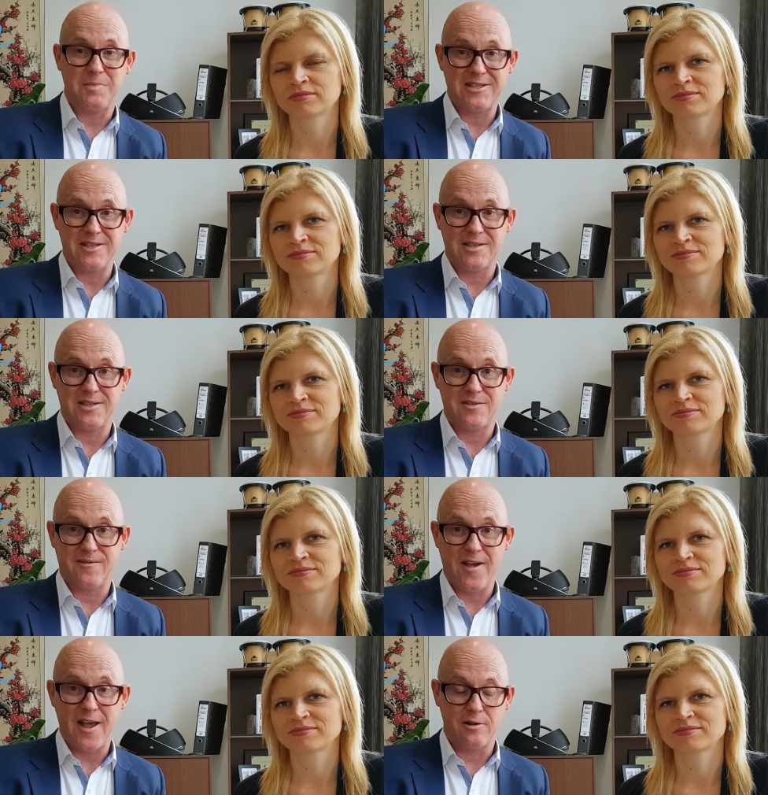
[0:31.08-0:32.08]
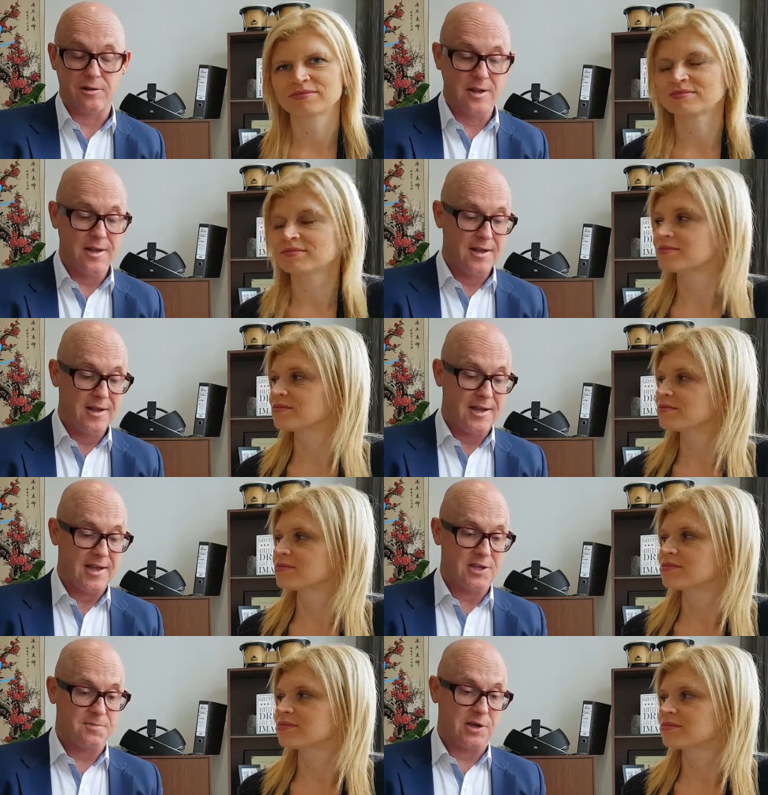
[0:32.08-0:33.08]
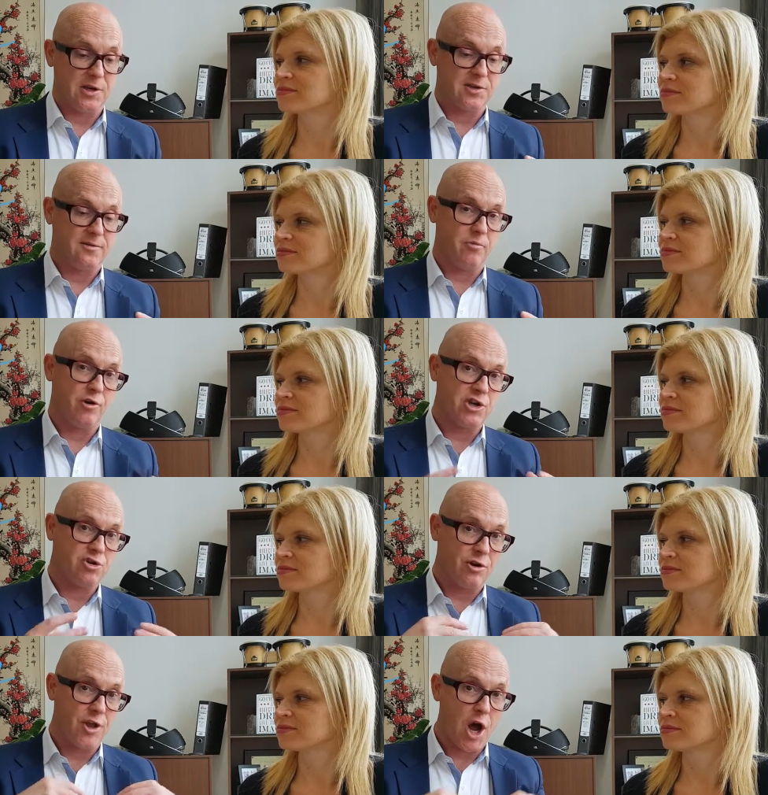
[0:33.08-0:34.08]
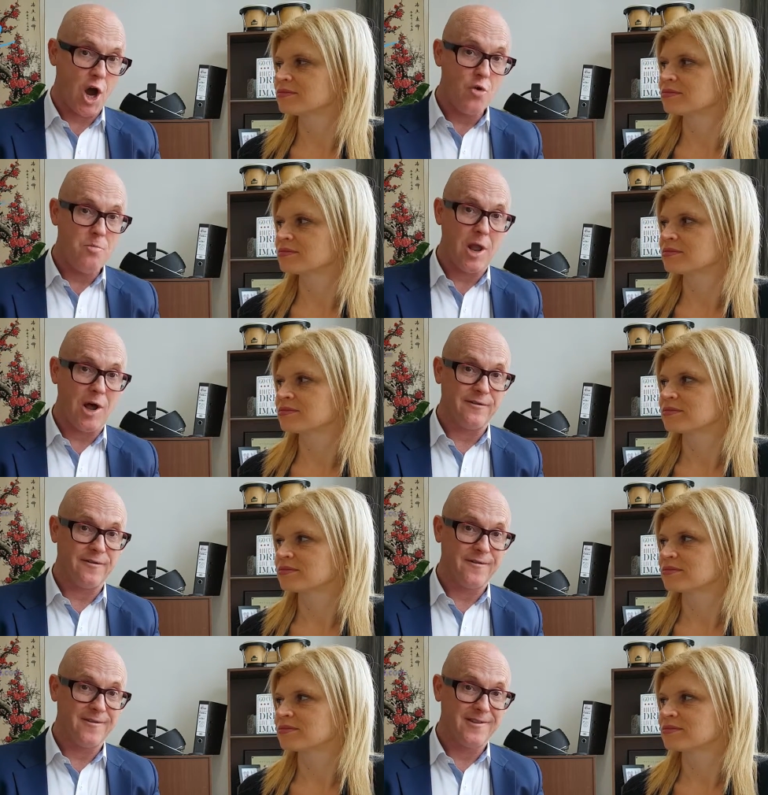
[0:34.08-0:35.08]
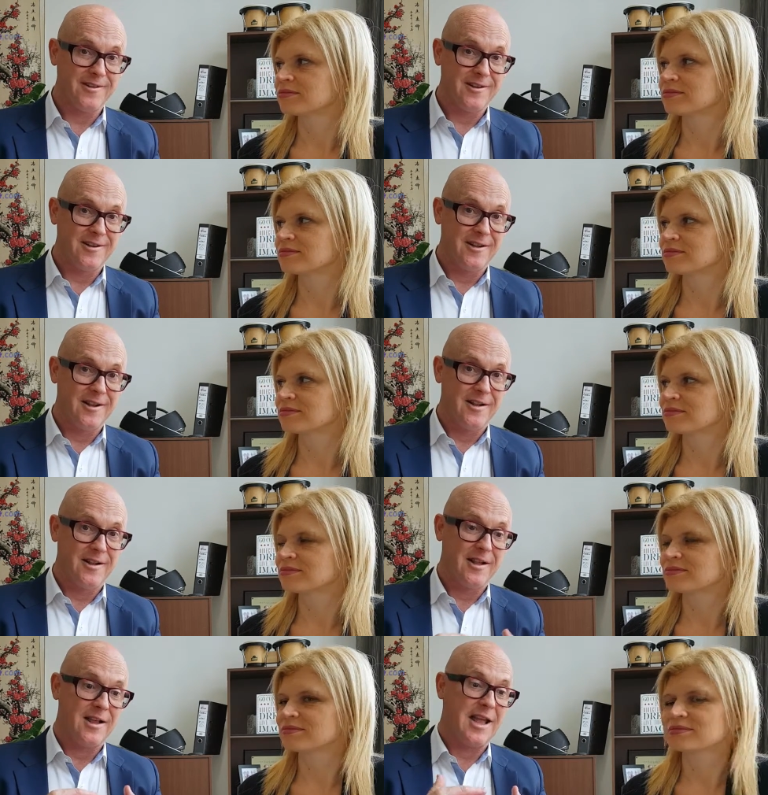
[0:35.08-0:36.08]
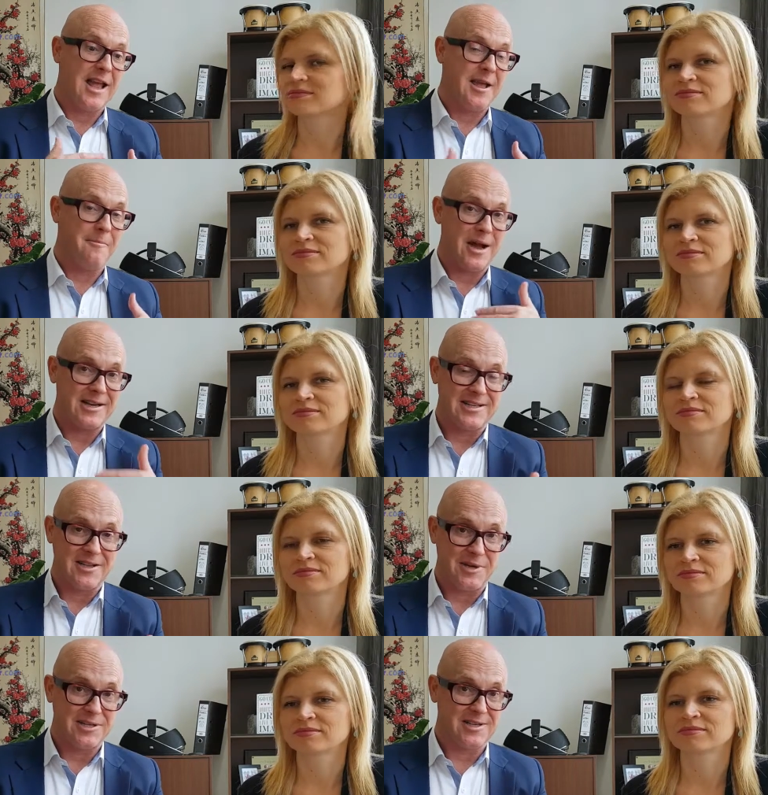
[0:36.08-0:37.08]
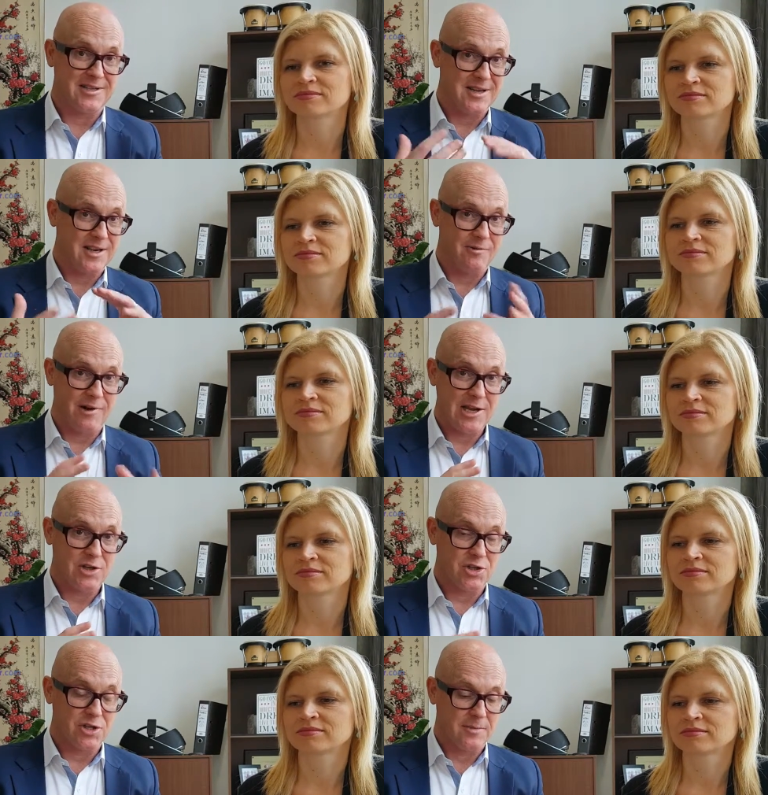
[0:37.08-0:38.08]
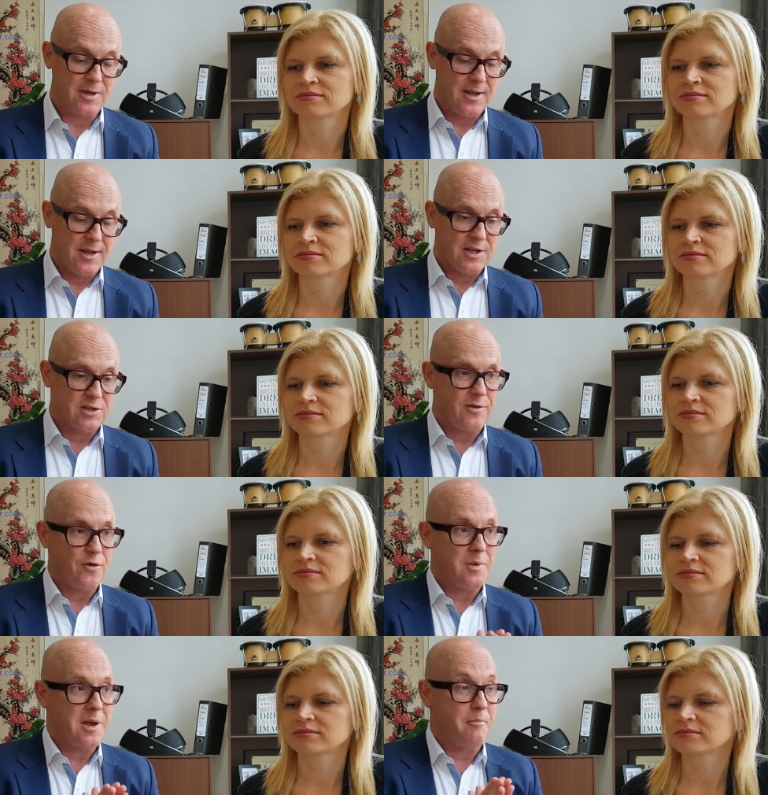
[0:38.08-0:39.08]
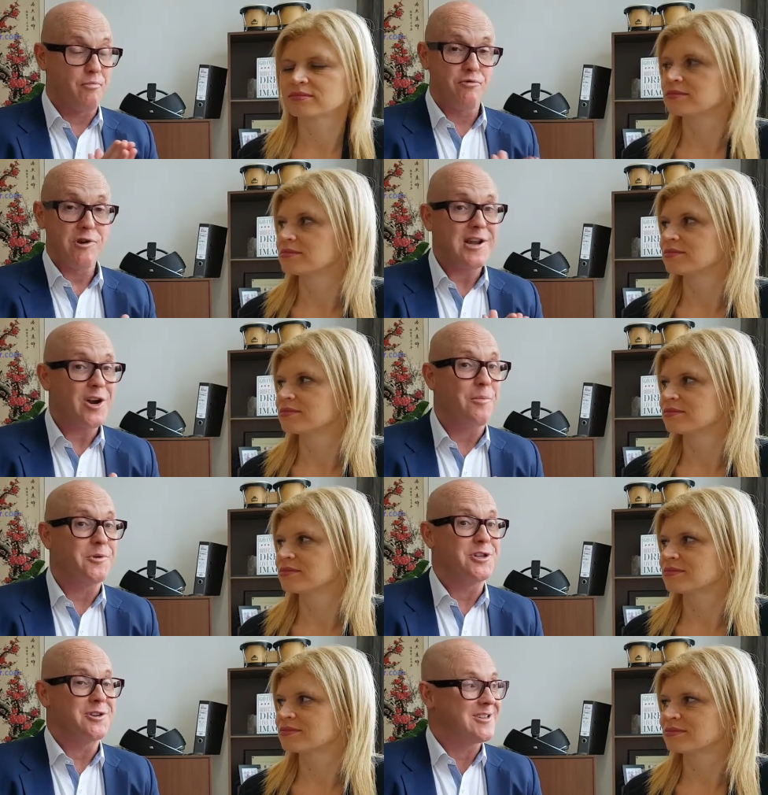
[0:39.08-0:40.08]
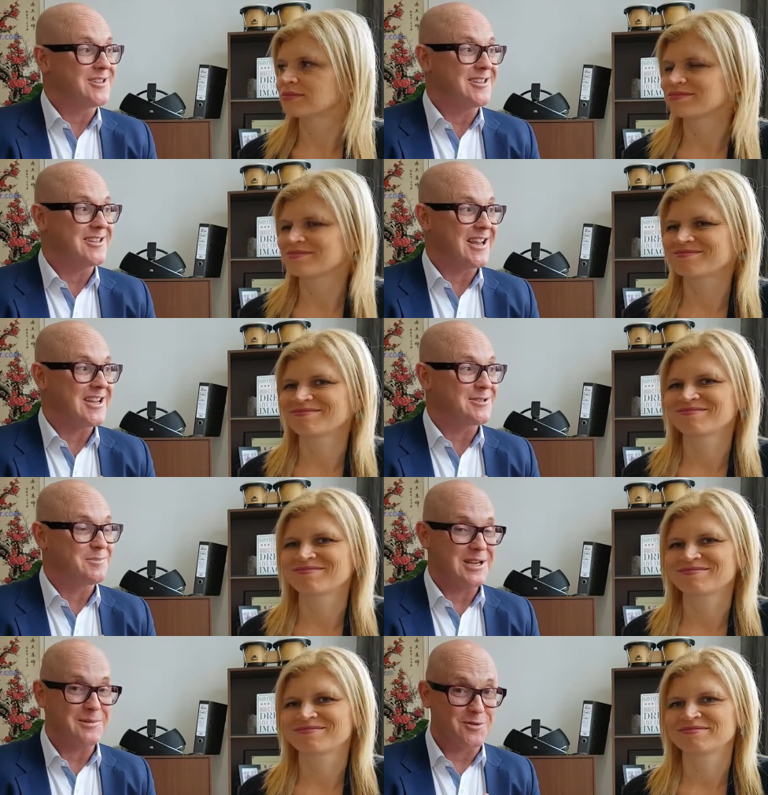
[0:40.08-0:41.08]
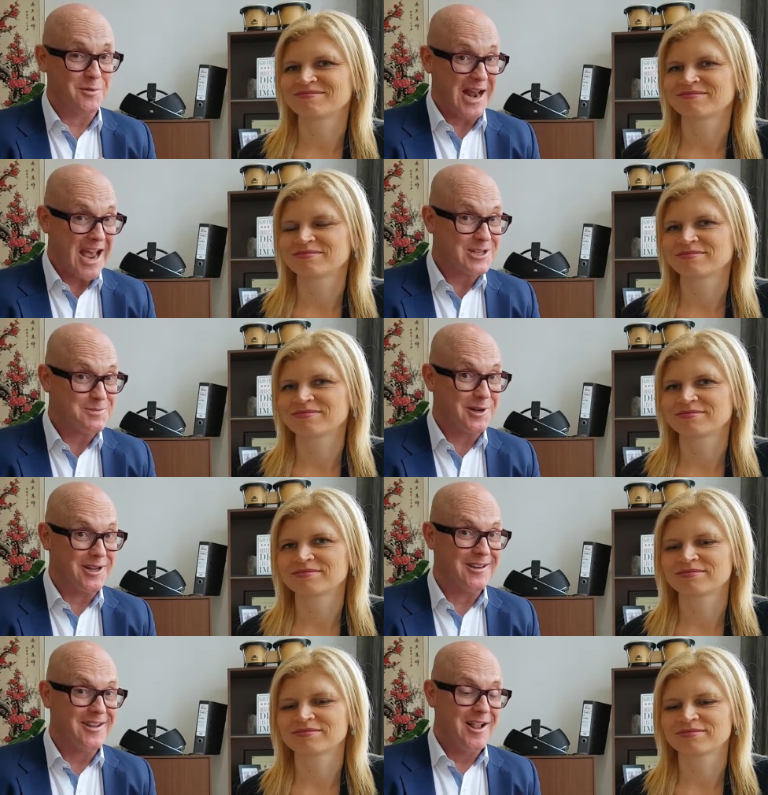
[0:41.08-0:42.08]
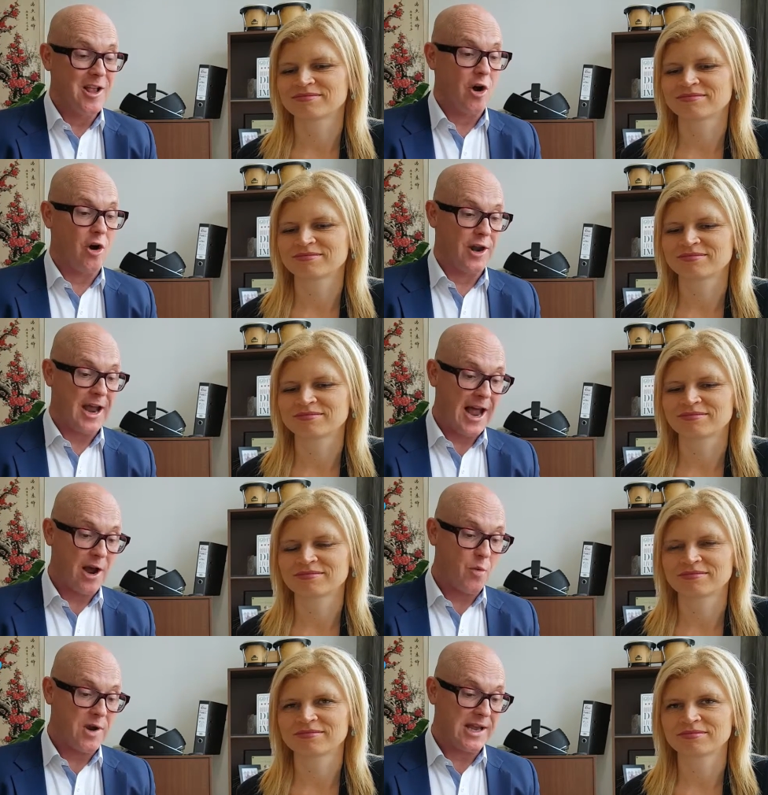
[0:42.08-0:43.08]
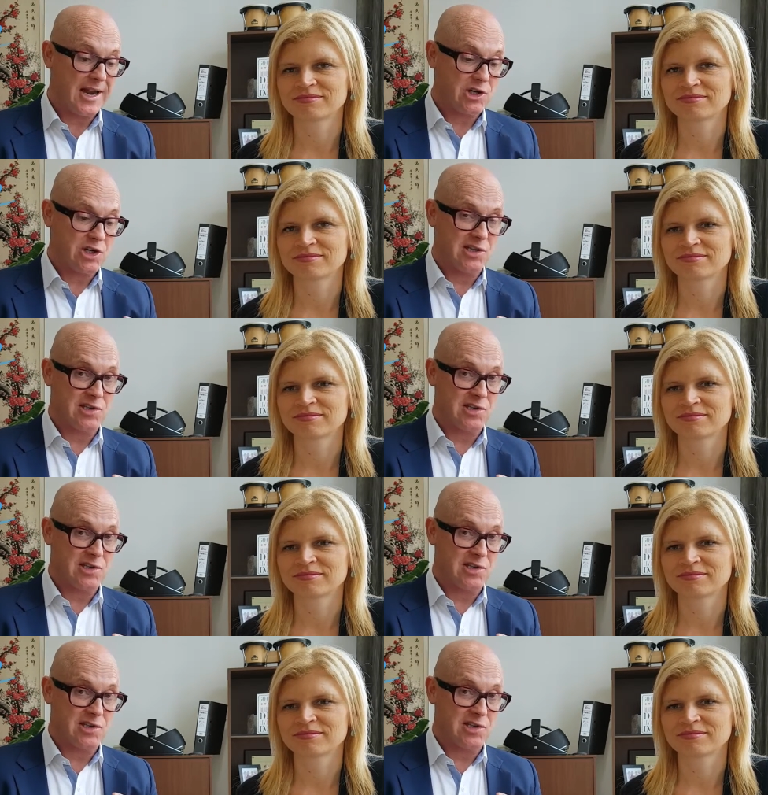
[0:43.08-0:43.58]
Speaker 1: businesses fail is because the pressure on the home life impacting the business and the relationship. So I thought it'd be a brilliant opportunity to get some tips from an expert on how we can actually